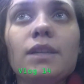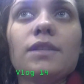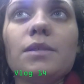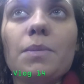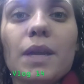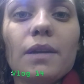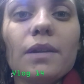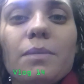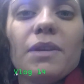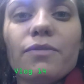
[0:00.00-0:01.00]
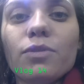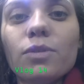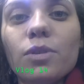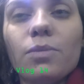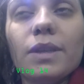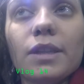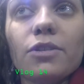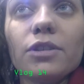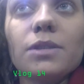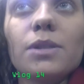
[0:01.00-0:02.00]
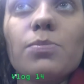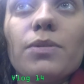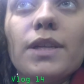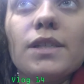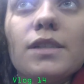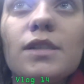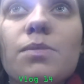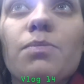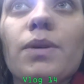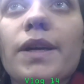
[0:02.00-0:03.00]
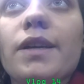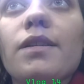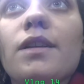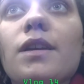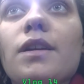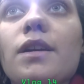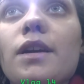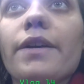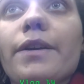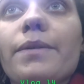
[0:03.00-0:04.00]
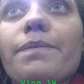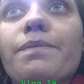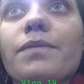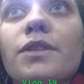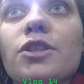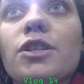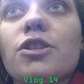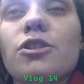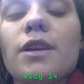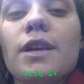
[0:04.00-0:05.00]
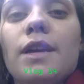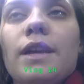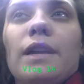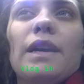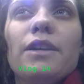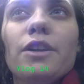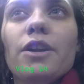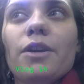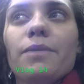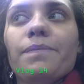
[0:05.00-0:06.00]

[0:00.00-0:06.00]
doesn't mean I'm gonna be frugal with the Christmas presents, but, just, I don't know.